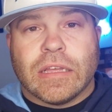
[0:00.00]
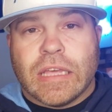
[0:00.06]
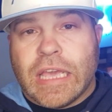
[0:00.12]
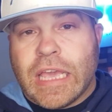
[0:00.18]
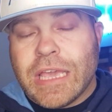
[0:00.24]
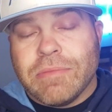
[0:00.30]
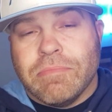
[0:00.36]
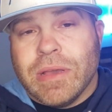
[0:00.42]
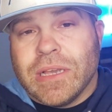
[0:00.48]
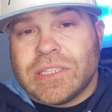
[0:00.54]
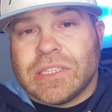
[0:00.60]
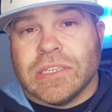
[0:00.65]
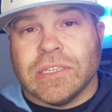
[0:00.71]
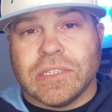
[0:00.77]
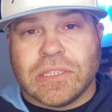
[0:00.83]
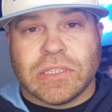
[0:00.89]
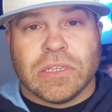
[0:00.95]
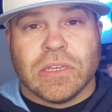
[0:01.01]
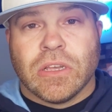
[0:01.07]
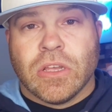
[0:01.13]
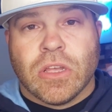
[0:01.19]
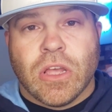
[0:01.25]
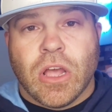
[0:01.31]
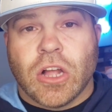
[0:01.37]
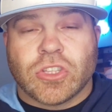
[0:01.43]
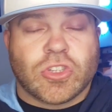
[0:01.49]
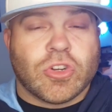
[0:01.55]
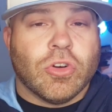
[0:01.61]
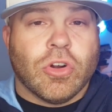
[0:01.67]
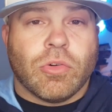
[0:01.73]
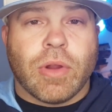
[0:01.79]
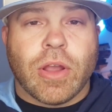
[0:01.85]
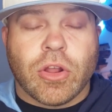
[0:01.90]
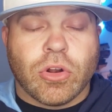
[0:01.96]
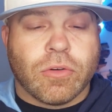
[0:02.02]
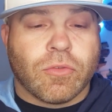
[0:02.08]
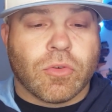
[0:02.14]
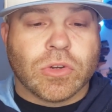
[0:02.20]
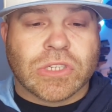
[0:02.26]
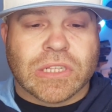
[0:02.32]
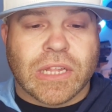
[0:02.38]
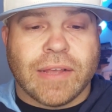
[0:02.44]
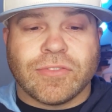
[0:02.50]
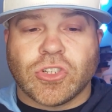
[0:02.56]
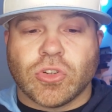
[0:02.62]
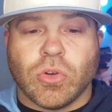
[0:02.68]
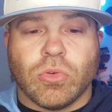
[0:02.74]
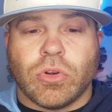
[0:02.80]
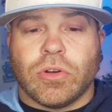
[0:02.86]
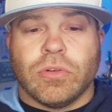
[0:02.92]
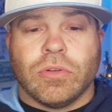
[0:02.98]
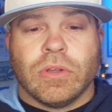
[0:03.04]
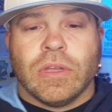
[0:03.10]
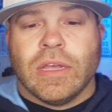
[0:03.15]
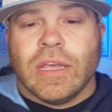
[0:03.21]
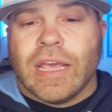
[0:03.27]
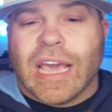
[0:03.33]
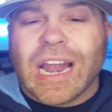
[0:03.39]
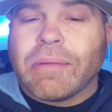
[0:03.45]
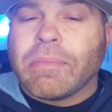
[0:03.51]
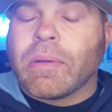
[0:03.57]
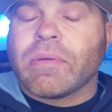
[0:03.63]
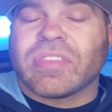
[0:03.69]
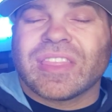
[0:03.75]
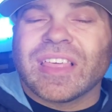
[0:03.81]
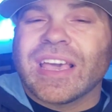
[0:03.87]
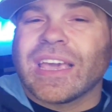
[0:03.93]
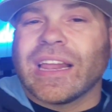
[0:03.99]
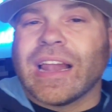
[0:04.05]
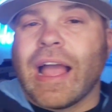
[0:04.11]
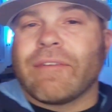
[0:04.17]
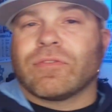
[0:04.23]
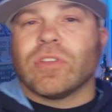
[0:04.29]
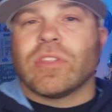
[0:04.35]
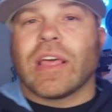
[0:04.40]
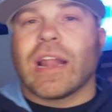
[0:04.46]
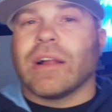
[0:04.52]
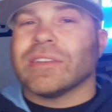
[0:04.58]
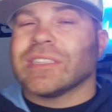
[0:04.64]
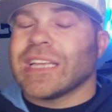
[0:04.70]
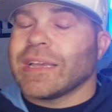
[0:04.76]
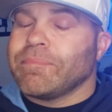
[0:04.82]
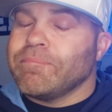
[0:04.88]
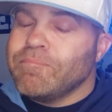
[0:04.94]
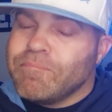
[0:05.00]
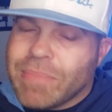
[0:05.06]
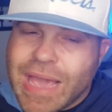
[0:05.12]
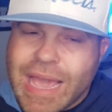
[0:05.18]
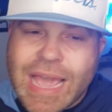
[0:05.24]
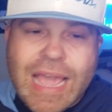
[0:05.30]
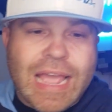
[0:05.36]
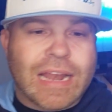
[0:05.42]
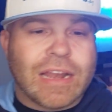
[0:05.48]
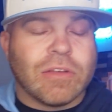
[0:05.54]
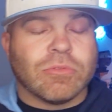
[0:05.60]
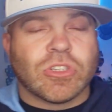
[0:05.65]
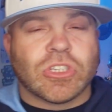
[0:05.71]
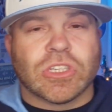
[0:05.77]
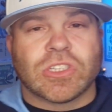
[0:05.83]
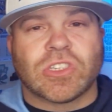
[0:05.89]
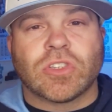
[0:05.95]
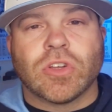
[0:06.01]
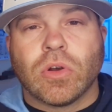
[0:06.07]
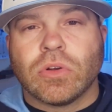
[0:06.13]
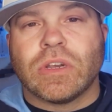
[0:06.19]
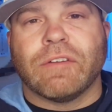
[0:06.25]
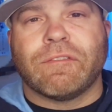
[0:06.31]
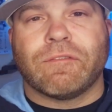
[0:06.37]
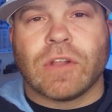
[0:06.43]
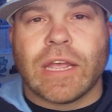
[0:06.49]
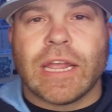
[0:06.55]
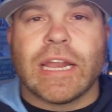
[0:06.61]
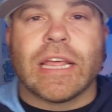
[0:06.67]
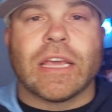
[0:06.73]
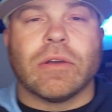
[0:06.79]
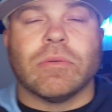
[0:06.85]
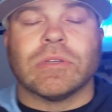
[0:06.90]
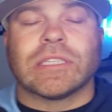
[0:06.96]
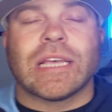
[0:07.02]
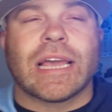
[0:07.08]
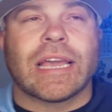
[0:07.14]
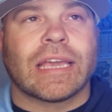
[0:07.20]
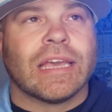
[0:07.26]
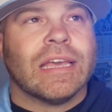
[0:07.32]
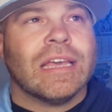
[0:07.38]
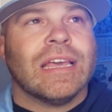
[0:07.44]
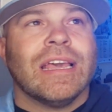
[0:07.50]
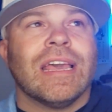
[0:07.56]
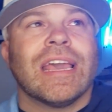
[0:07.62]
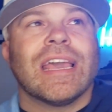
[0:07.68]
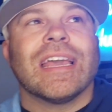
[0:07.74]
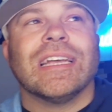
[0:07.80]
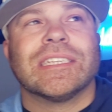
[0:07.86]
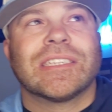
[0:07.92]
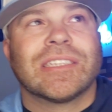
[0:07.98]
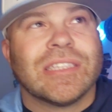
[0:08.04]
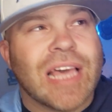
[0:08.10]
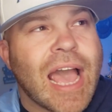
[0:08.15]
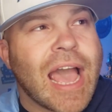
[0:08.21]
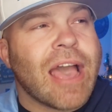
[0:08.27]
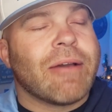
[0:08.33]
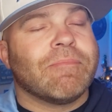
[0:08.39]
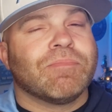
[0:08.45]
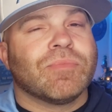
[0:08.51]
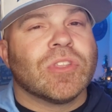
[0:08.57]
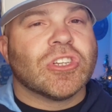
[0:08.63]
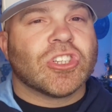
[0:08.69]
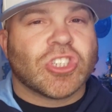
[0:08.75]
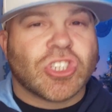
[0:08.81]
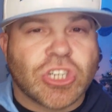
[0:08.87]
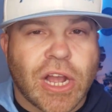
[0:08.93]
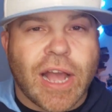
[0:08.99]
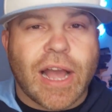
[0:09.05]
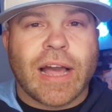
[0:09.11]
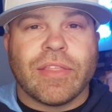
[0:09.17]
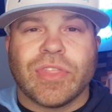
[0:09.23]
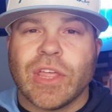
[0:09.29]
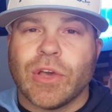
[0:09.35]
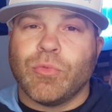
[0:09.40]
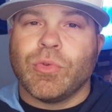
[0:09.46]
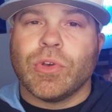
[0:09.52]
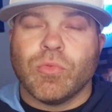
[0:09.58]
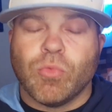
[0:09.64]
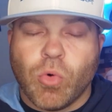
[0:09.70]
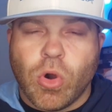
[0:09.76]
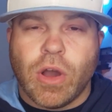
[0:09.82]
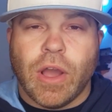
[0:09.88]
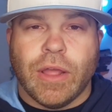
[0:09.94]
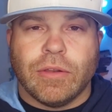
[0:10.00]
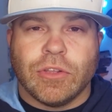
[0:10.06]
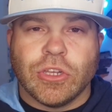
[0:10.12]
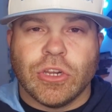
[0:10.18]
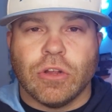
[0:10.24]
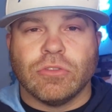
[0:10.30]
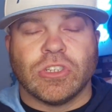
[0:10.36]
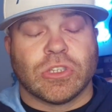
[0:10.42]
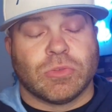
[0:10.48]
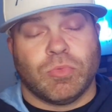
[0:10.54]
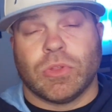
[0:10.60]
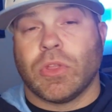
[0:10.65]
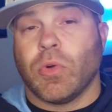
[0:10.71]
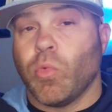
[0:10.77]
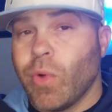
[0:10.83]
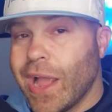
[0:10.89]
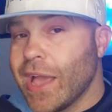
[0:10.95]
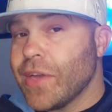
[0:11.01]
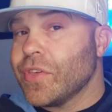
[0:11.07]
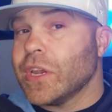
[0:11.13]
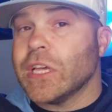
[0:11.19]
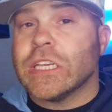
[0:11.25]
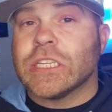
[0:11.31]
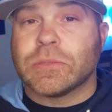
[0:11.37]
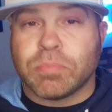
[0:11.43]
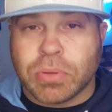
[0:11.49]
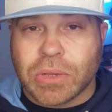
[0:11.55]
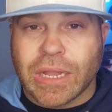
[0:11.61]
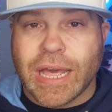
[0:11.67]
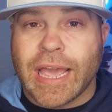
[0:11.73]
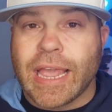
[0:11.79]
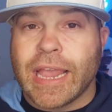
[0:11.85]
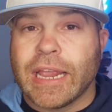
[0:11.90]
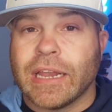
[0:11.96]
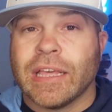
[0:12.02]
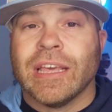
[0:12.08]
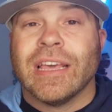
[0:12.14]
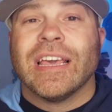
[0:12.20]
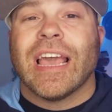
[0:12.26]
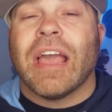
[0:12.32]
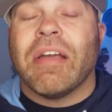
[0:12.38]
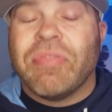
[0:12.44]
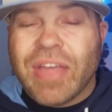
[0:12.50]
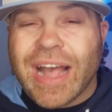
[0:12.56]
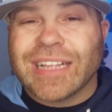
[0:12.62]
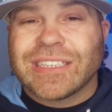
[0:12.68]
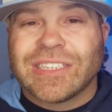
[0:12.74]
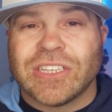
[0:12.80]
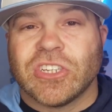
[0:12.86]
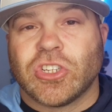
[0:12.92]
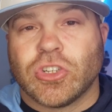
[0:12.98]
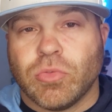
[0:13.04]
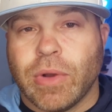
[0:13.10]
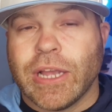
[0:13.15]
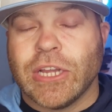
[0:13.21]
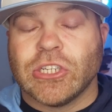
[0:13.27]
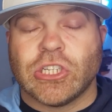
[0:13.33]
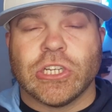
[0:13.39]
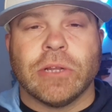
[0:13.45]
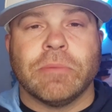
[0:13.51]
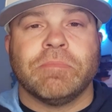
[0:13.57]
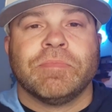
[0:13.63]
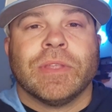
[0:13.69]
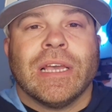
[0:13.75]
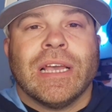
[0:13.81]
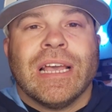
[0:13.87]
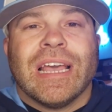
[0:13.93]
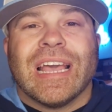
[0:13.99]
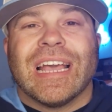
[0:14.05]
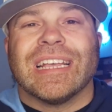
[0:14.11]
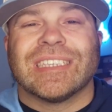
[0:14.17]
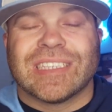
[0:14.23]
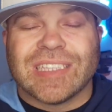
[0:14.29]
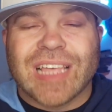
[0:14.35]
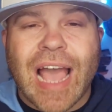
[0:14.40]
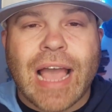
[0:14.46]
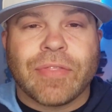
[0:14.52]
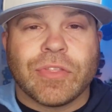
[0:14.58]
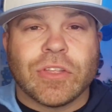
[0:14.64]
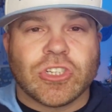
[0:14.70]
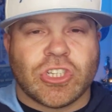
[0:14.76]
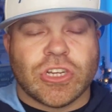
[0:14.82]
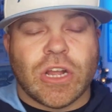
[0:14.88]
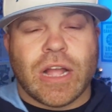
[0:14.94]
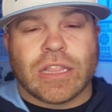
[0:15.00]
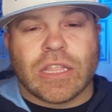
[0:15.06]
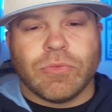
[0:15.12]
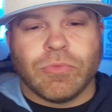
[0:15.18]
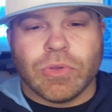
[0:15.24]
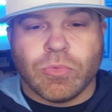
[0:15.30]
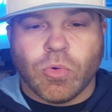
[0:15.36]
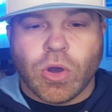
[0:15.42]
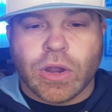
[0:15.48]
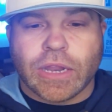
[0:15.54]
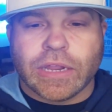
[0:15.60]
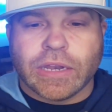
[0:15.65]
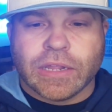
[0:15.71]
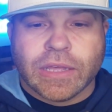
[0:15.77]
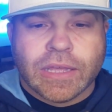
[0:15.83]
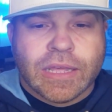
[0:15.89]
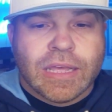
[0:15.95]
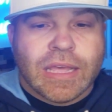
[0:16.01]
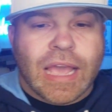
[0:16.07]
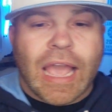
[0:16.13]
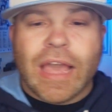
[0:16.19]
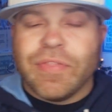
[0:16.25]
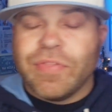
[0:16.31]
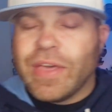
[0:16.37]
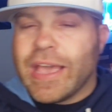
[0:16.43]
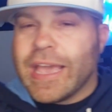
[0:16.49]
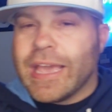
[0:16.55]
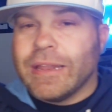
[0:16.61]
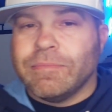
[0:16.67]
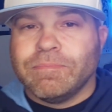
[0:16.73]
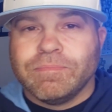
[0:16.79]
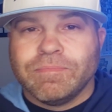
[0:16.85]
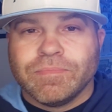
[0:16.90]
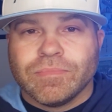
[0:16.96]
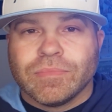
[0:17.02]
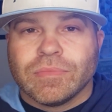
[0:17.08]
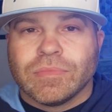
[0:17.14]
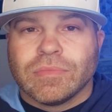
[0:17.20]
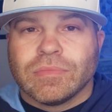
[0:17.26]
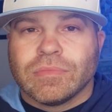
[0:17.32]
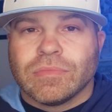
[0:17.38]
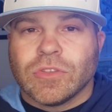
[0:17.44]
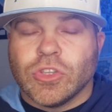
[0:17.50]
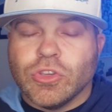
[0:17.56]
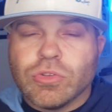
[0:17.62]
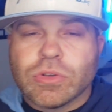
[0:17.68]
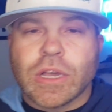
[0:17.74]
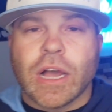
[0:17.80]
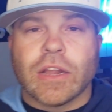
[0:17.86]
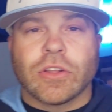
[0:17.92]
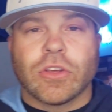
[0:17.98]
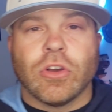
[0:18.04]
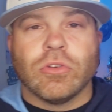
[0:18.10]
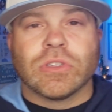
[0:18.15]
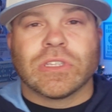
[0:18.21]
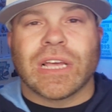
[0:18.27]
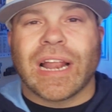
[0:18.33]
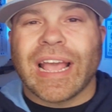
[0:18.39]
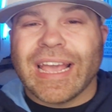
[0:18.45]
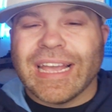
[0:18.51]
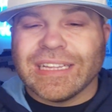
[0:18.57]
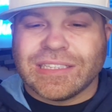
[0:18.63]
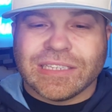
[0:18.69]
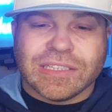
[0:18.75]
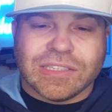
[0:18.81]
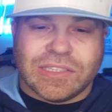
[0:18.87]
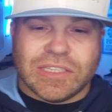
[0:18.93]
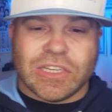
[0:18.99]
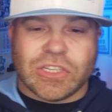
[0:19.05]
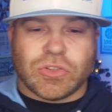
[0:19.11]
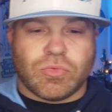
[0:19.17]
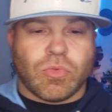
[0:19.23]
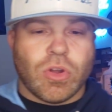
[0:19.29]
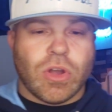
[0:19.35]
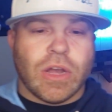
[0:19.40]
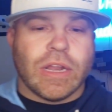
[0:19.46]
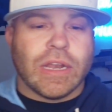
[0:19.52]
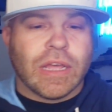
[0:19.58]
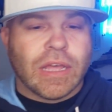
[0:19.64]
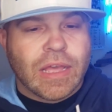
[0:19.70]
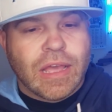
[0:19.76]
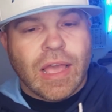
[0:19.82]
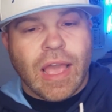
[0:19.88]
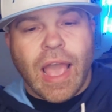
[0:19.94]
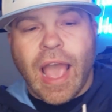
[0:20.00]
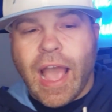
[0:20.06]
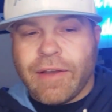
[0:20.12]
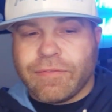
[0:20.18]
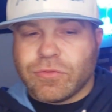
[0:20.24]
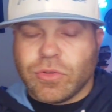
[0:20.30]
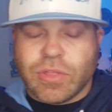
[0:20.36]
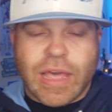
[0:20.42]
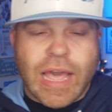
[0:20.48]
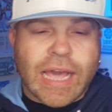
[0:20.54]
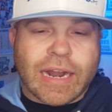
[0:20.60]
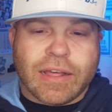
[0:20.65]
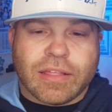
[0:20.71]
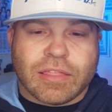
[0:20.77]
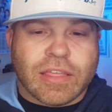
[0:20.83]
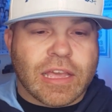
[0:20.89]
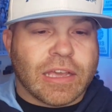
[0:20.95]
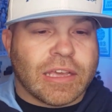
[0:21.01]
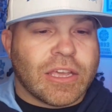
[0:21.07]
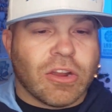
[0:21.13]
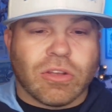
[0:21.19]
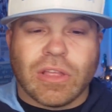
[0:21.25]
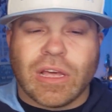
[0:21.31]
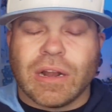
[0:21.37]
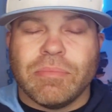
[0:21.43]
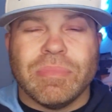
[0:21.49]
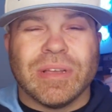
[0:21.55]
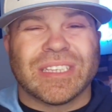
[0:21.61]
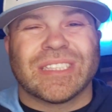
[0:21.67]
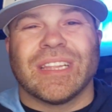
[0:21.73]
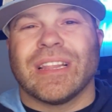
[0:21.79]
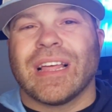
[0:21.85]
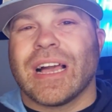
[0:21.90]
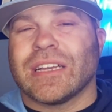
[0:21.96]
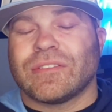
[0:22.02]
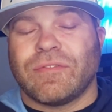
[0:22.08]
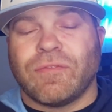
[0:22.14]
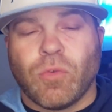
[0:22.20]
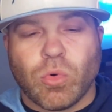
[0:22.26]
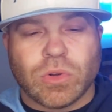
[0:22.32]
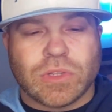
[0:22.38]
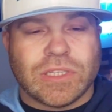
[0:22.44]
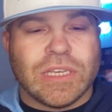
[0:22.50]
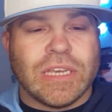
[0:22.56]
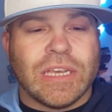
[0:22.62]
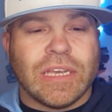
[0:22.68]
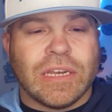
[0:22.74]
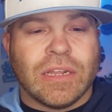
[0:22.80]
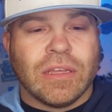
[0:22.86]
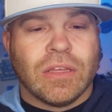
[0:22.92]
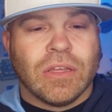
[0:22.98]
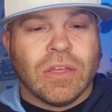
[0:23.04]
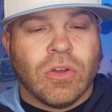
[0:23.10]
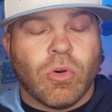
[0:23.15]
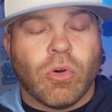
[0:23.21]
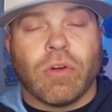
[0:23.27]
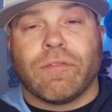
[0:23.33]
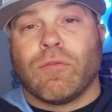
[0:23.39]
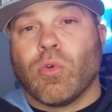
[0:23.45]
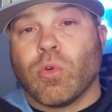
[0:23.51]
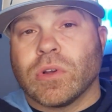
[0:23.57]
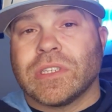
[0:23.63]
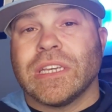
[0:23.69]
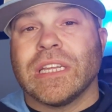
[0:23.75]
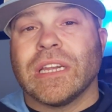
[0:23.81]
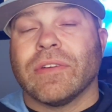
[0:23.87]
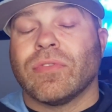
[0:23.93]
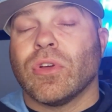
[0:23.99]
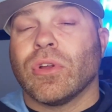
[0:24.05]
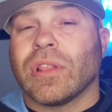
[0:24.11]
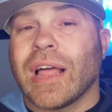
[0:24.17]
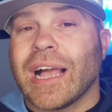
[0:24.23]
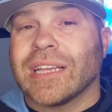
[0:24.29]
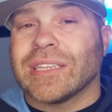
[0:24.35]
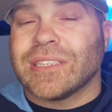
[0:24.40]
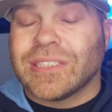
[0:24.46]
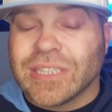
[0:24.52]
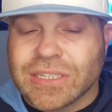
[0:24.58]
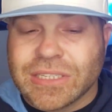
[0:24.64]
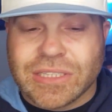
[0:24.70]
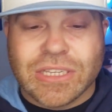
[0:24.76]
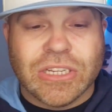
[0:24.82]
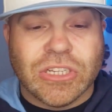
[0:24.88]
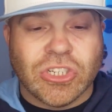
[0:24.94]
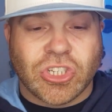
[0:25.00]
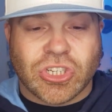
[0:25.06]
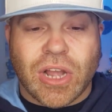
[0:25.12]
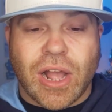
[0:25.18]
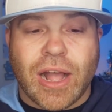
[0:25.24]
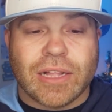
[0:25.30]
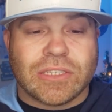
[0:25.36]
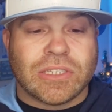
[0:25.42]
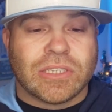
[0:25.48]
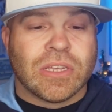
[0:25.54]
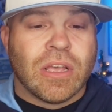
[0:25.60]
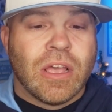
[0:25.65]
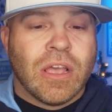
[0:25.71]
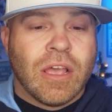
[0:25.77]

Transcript: he misses a turnaround over his left shoulder. And I remember thinking after that, I was like, man, it was just so deflating. It was like, is that the shot that we want? You know, just with the way that he's played in that situation, is that the shot that we wanted? And then UConn goes on an 18-6 run after that, I think. Carolina missed the last 14 of their last 16 shots